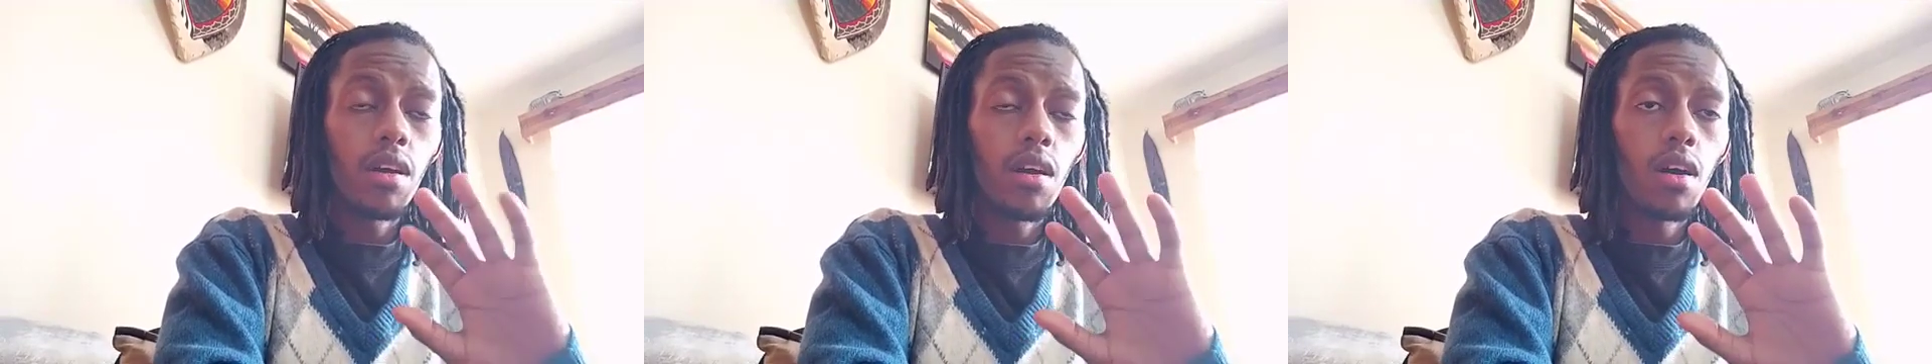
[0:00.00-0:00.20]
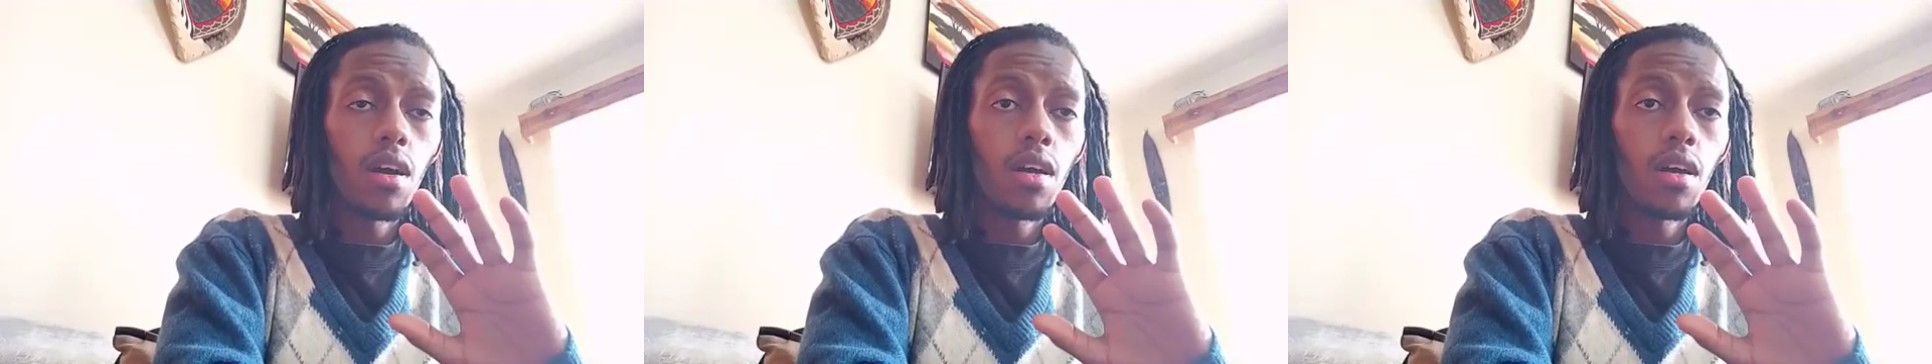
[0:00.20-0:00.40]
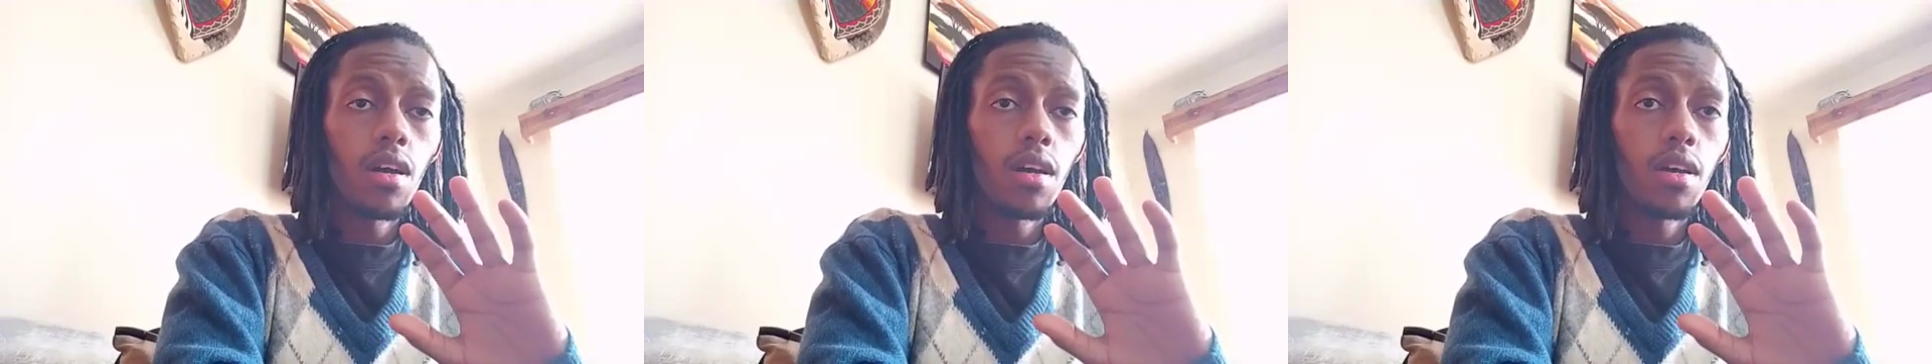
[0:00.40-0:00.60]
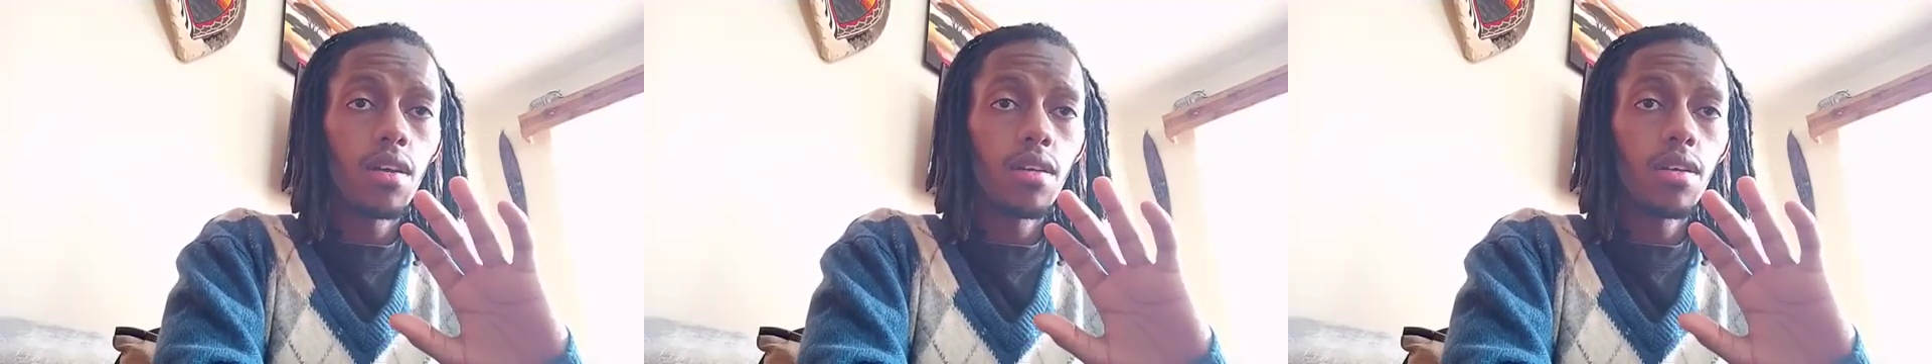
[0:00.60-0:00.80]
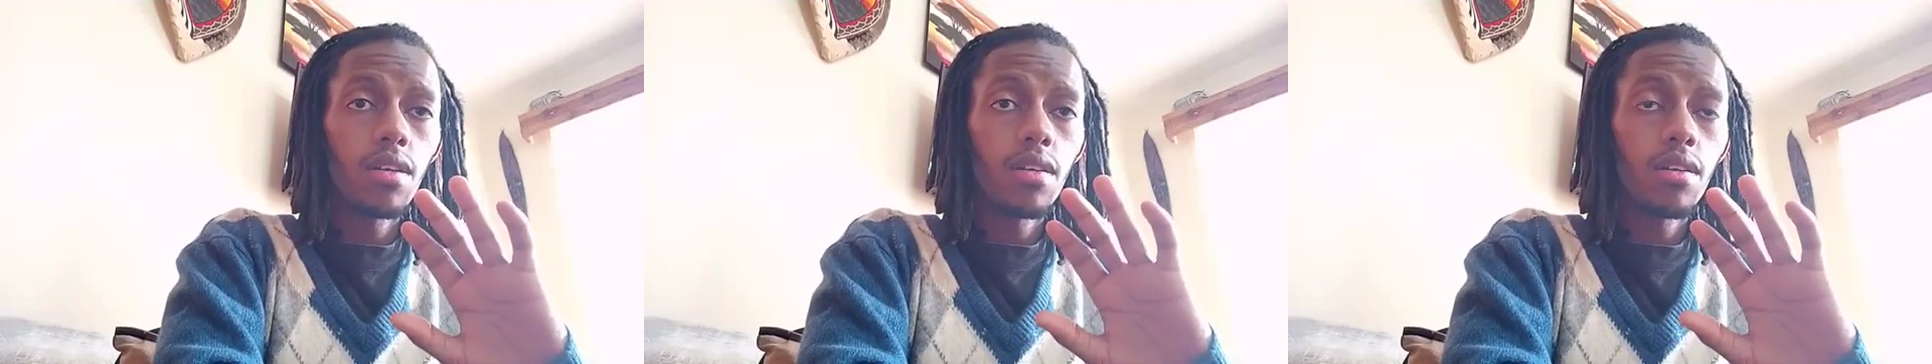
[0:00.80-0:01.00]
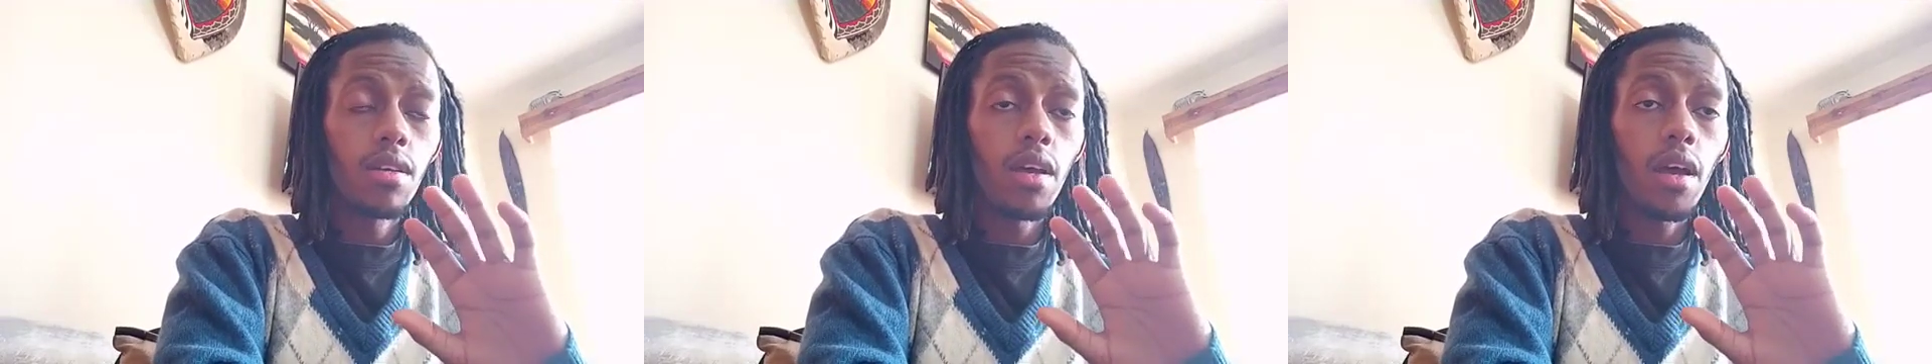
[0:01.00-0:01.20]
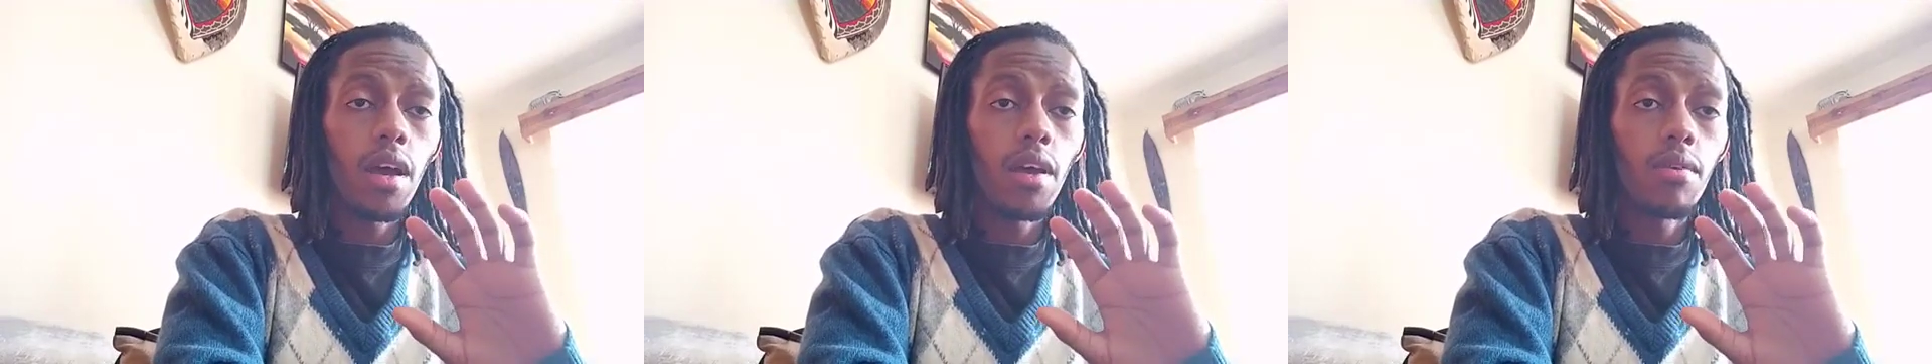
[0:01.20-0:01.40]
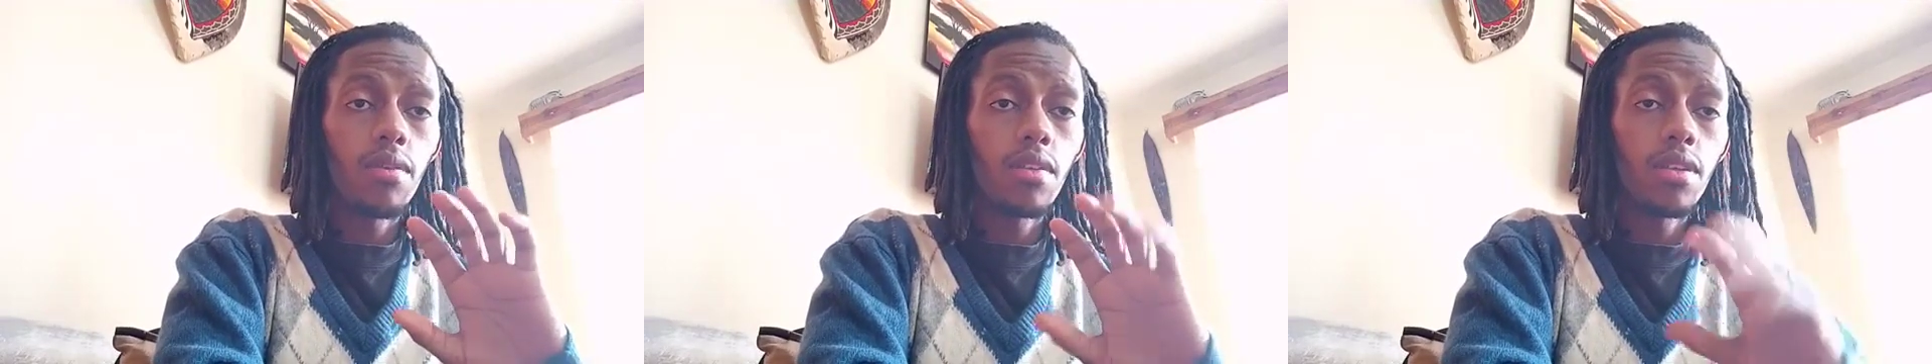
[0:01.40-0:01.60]

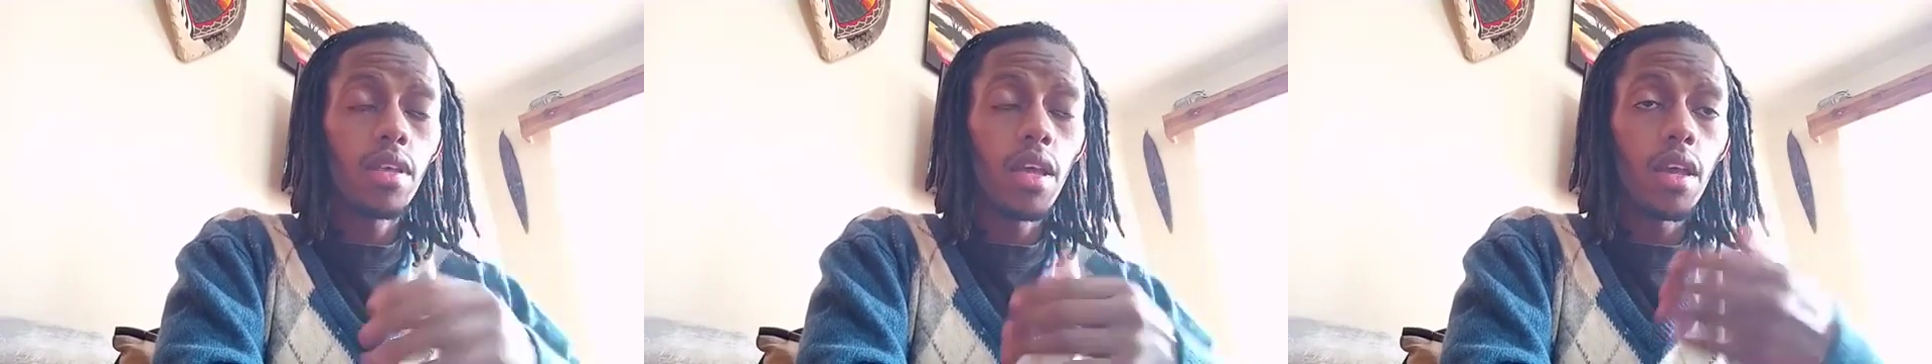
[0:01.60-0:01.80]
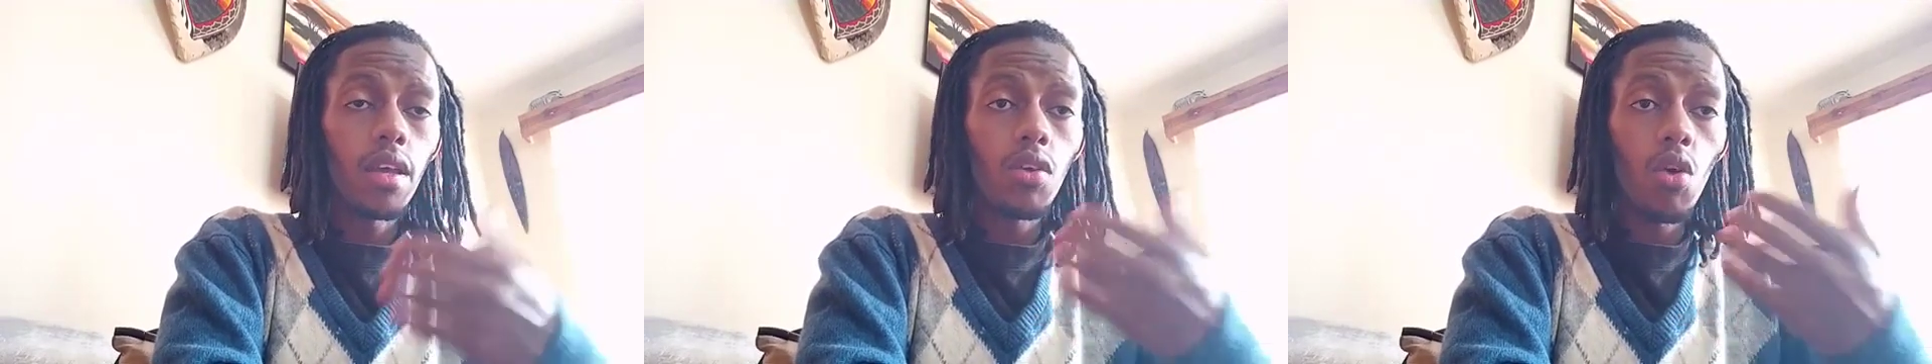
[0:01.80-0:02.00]
the